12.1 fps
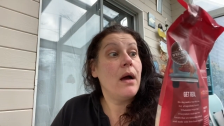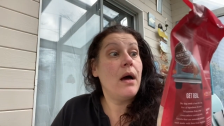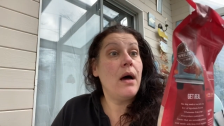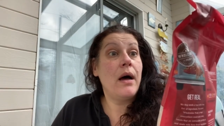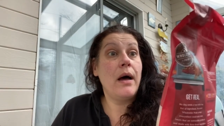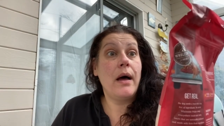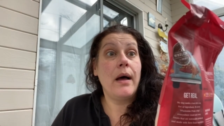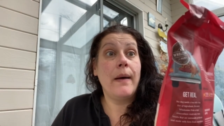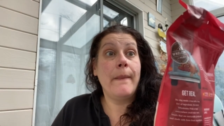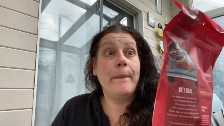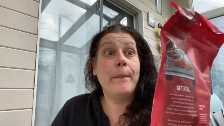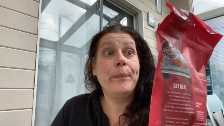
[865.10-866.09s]

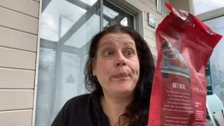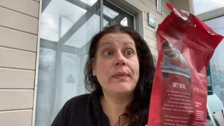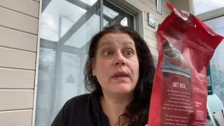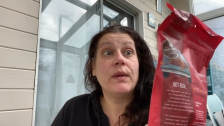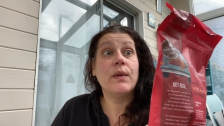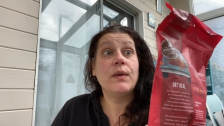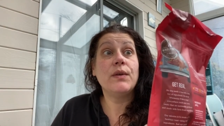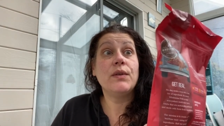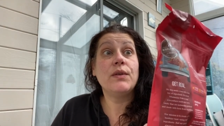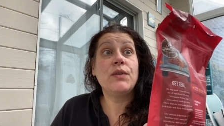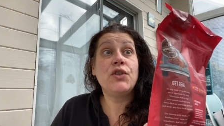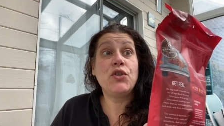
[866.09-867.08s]
Um,
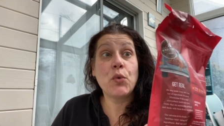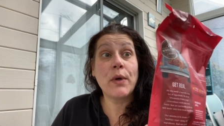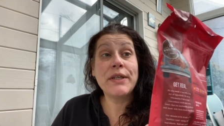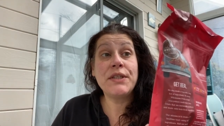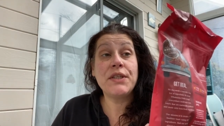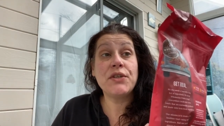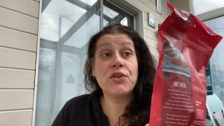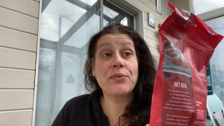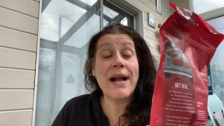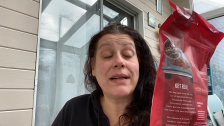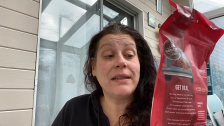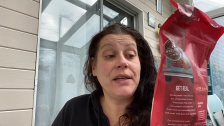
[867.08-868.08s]
sourced
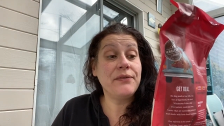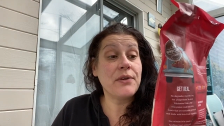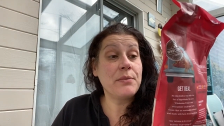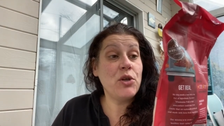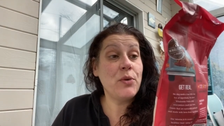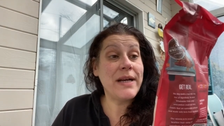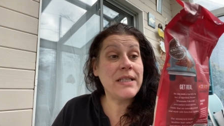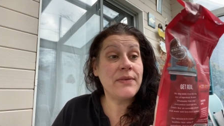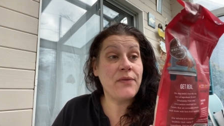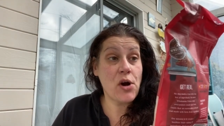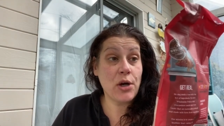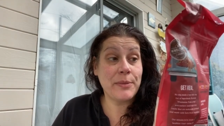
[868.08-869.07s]
directly from U.S.
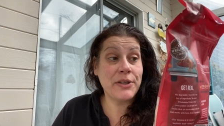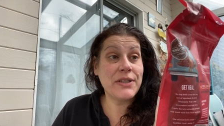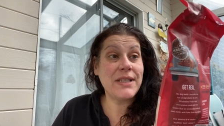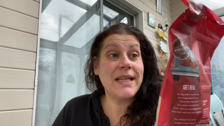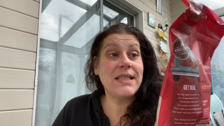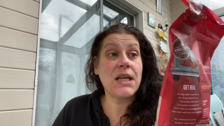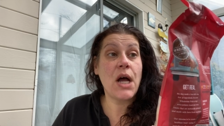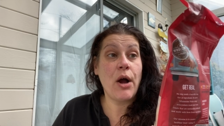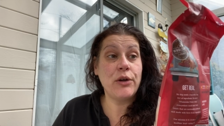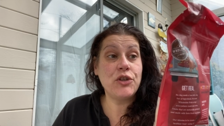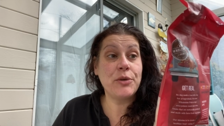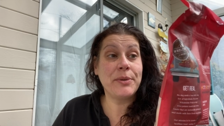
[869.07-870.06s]
farmers. It's
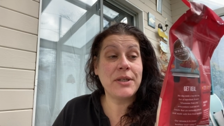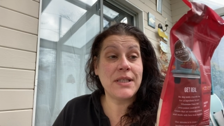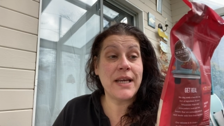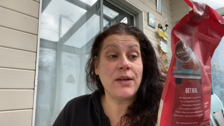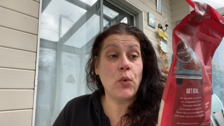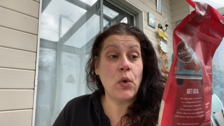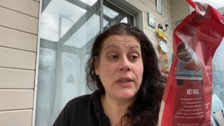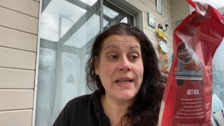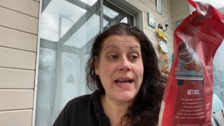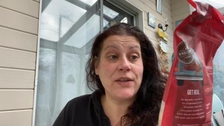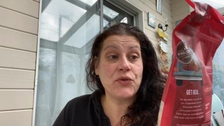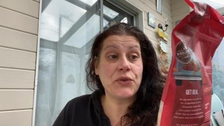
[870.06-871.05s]
100% all
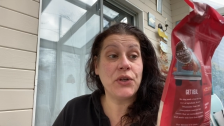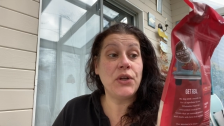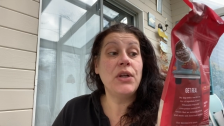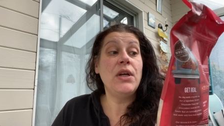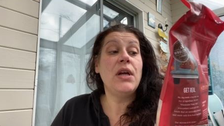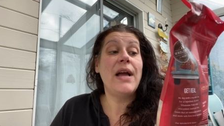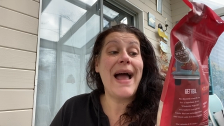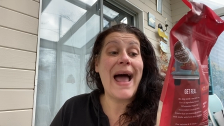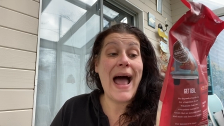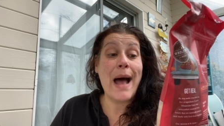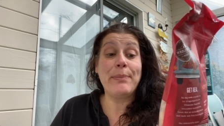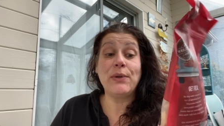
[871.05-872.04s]
natural
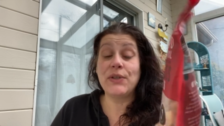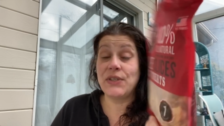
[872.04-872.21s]
apple